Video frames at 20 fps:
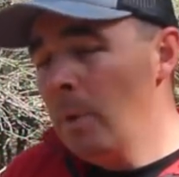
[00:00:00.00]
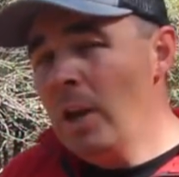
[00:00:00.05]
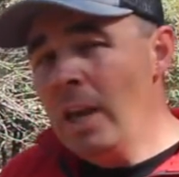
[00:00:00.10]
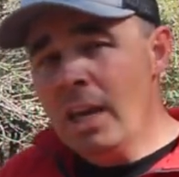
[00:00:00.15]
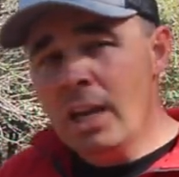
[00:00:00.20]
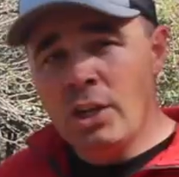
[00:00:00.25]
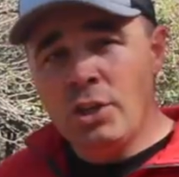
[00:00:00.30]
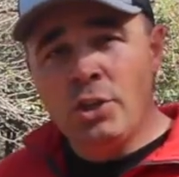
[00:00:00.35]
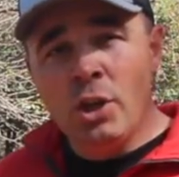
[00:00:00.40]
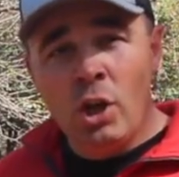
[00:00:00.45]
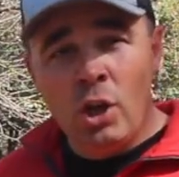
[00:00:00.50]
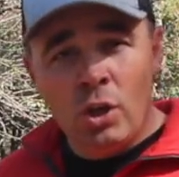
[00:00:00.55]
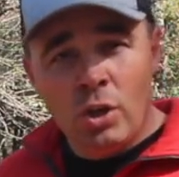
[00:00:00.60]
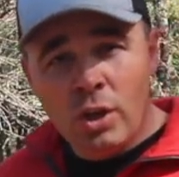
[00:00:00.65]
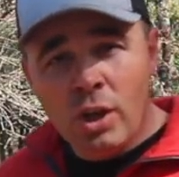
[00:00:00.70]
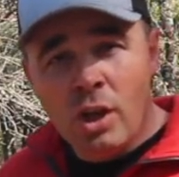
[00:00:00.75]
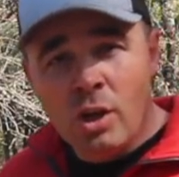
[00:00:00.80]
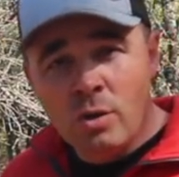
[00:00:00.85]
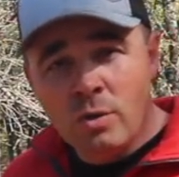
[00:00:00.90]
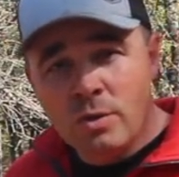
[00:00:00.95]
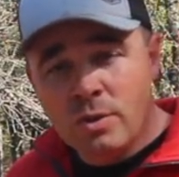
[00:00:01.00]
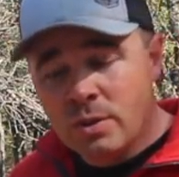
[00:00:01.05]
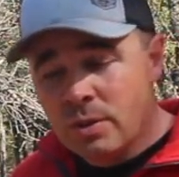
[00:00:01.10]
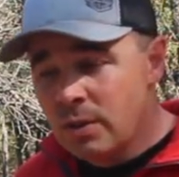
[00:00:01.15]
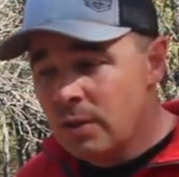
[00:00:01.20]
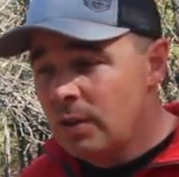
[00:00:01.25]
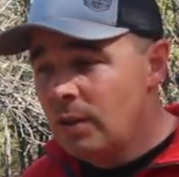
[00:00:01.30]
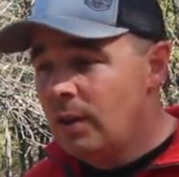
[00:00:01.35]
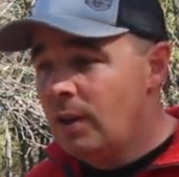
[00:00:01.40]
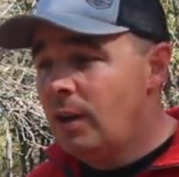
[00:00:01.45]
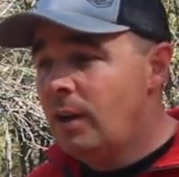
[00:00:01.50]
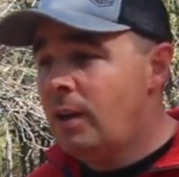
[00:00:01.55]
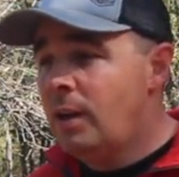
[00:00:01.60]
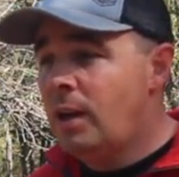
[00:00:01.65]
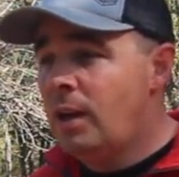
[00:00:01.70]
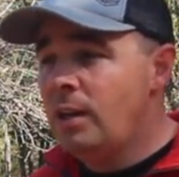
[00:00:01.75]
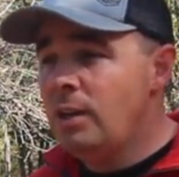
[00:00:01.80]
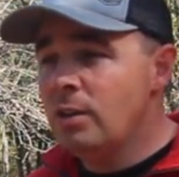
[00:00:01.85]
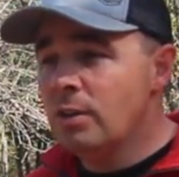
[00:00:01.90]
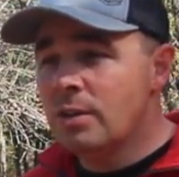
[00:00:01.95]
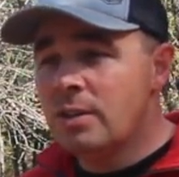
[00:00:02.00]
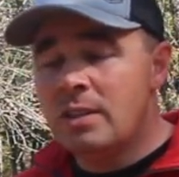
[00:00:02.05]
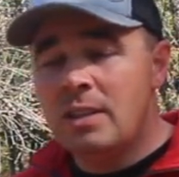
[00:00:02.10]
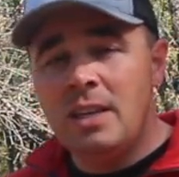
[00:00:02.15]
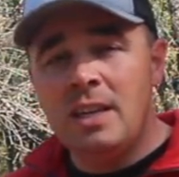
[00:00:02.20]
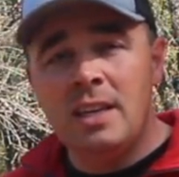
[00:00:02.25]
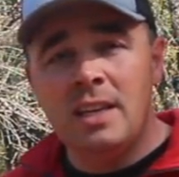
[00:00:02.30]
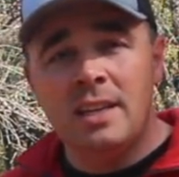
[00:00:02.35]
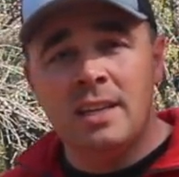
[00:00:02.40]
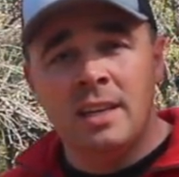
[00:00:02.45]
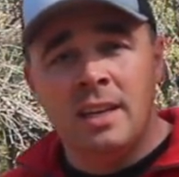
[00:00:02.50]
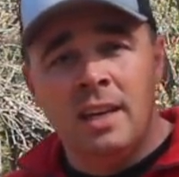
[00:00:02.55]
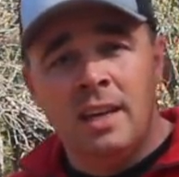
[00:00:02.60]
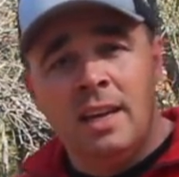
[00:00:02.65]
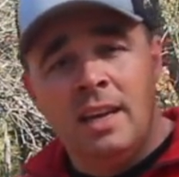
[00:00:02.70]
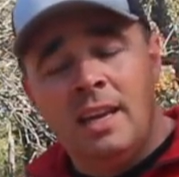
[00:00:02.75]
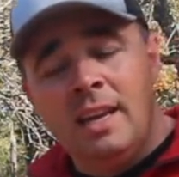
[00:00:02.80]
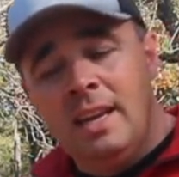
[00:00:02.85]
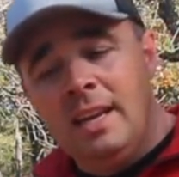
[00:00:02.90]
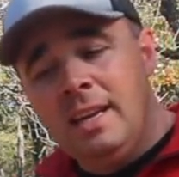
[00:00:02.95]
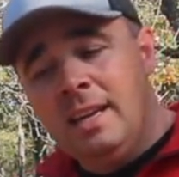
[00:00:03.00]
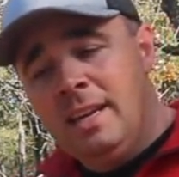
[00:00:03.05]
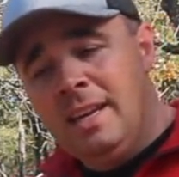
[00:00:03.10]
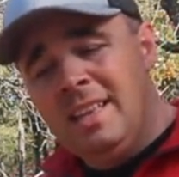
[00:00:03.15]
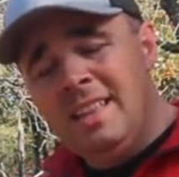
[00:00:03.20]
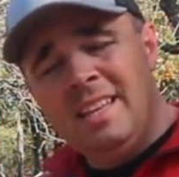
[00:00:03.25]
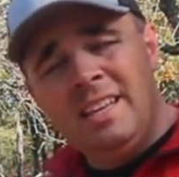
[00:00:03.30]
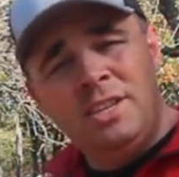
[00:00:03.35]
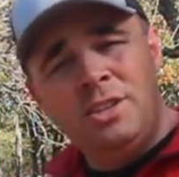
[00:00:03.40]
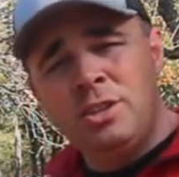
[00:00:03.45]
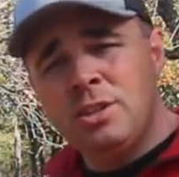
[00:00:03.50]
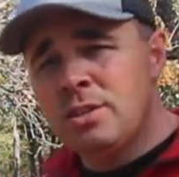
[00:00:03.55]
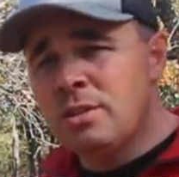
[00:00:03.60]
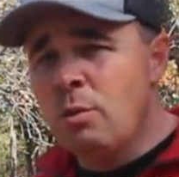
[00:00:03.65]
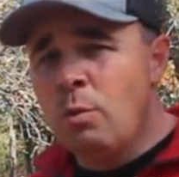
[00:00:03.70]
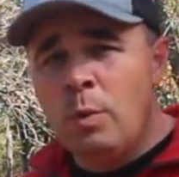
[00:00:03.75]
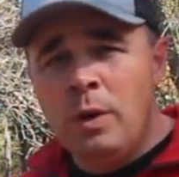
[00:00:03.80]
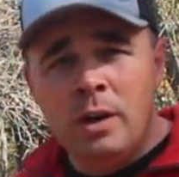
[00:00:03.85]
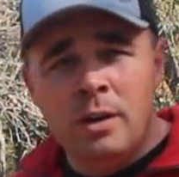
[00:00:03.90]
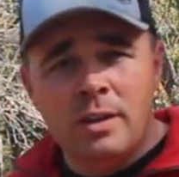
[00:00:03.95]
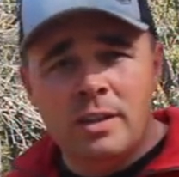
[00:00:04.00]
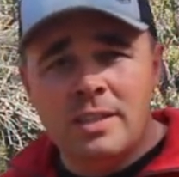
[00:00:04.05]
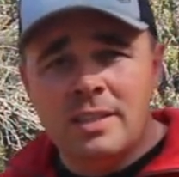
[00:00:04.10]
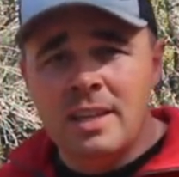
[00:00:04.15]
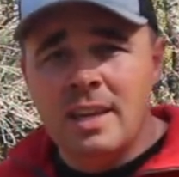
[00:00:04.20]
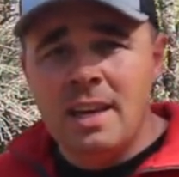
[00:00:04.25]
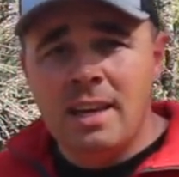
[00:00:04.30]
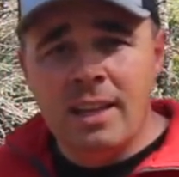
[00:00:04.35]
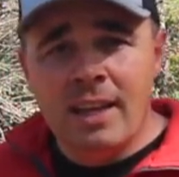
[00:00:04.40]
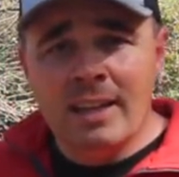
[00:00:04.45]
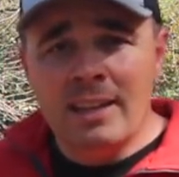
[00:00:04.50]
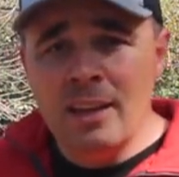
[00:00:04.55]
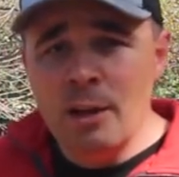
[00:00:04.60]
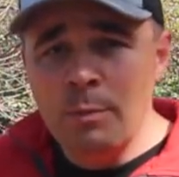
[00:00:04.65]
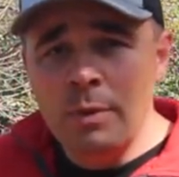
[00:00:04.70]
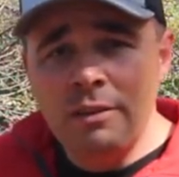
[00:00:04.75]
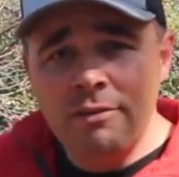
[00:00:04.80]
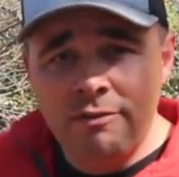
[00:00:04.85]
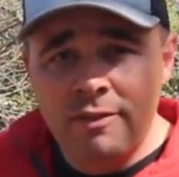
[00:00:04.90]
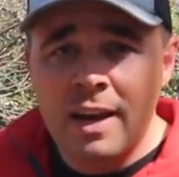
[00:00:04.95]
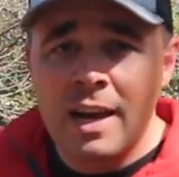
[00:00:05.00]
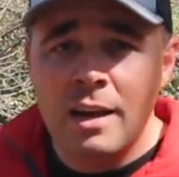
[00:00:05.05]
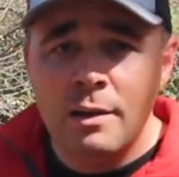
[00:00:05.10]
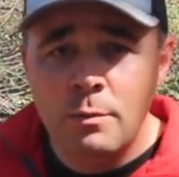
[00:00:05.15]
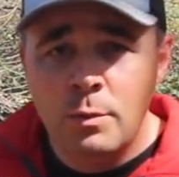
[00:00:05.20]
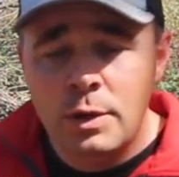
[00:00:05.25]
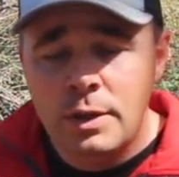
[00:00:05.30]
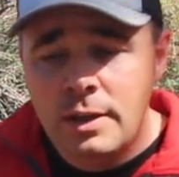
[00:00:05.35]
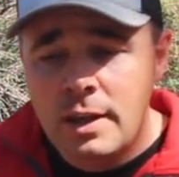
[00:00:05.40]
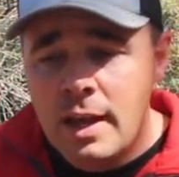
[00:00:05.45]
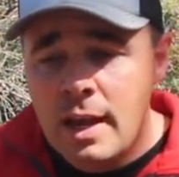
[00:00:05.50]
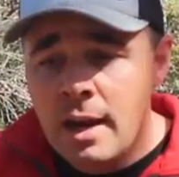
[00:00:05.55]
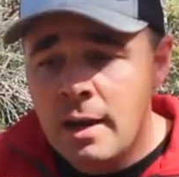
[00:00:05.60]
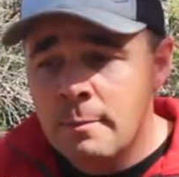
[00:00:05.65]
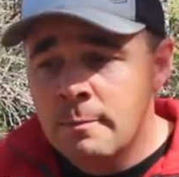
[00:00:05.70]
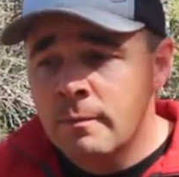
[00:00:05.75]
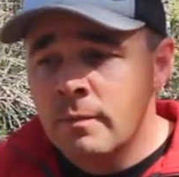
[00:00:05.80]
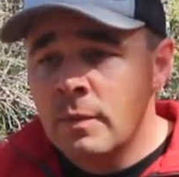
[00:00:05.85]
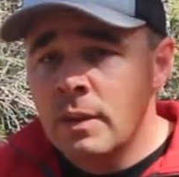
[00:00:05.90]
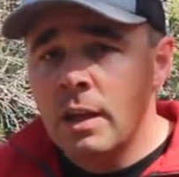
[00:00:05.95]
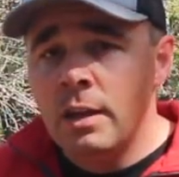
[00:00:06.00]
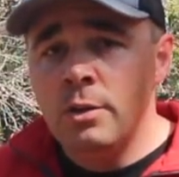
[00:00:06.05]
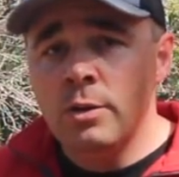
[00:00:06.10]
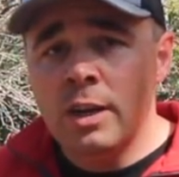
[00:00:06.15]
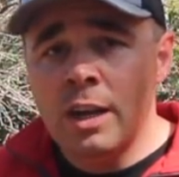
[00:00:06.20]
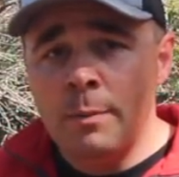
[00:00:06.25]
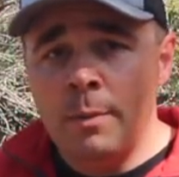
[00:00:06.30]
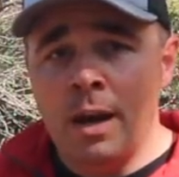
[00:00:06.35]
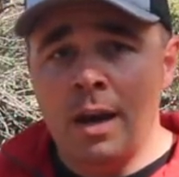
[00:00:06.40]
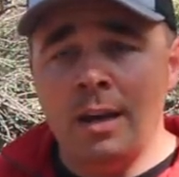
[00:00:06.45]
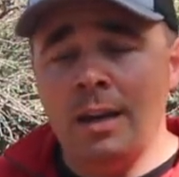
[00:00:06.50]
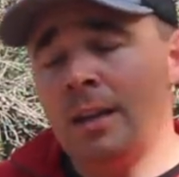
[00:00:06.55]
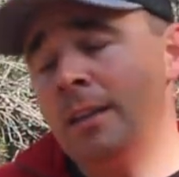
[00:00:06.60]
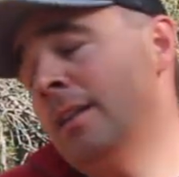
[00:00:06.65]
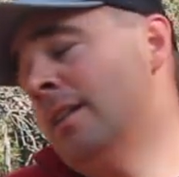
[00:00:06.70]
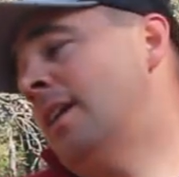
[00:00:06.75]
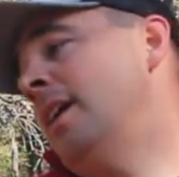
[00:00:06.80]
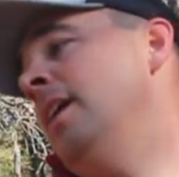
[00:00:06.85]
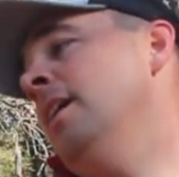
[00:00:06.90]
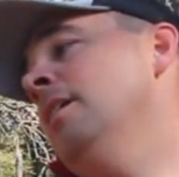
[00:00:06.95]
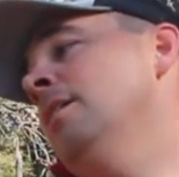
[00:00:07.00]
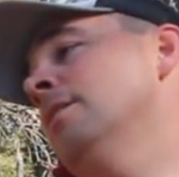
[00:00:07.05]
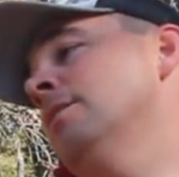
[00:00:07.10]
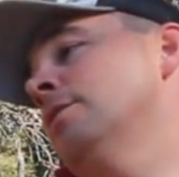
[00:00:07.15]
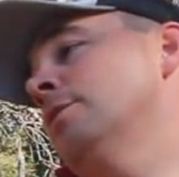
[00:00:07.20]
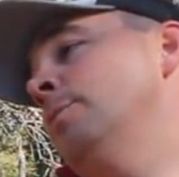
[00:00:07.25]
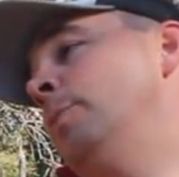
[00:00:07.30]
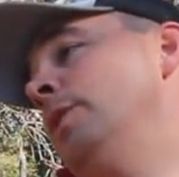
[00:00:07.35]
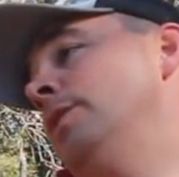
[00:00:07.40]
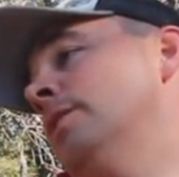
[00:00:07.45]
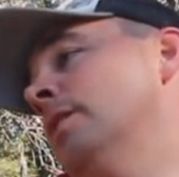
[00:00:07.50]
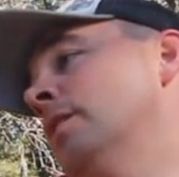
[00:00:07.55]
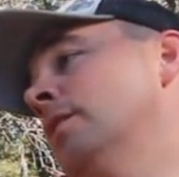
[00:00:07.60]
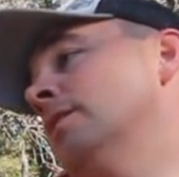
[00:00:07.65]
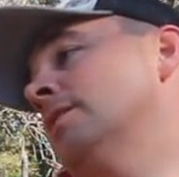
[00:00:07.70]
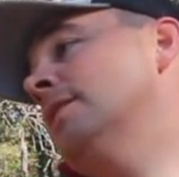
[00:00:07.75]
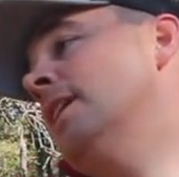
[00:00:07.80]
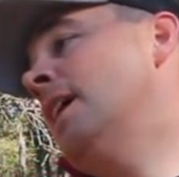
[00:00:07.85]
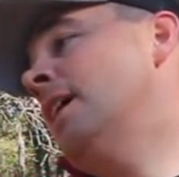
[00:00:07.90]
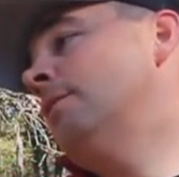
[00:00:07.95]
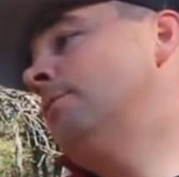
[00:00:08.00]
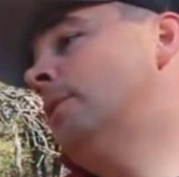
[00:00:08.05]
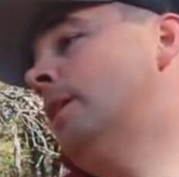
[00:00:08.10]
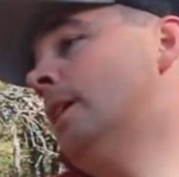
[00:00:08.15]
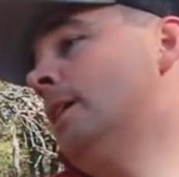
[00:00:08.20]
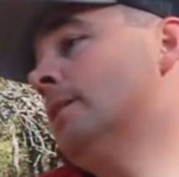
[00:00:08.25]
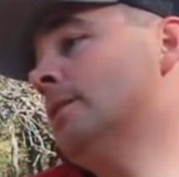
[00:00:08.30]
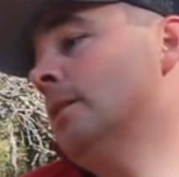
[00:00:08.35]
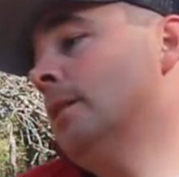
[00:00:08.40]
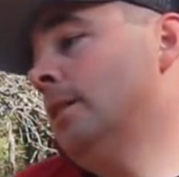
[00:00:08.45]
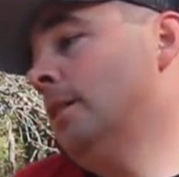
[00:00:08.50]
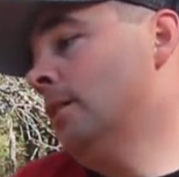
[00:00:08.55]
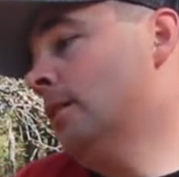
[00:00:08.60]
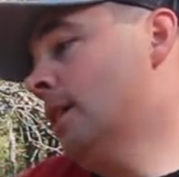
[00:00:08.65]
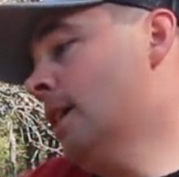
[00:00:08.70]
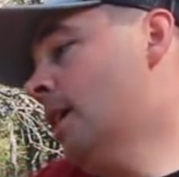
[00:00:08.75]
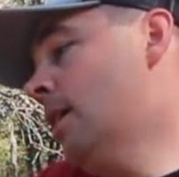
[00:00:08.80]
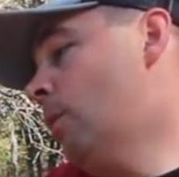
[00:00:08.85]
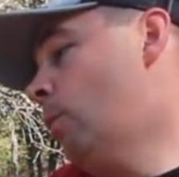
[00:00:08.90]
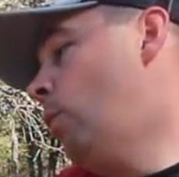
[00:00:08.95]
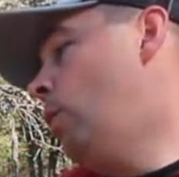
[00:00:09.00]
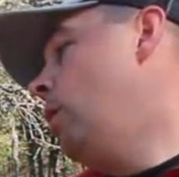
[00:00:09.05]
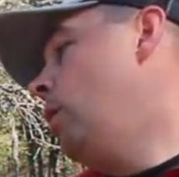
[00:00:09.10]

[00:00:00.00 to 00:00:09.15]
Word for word: In adult goats, you'll see it, it's just the weirdest thing. Like, they'll be fine one day, and you'll come out and their head will just be turned sideways, and they'll kind of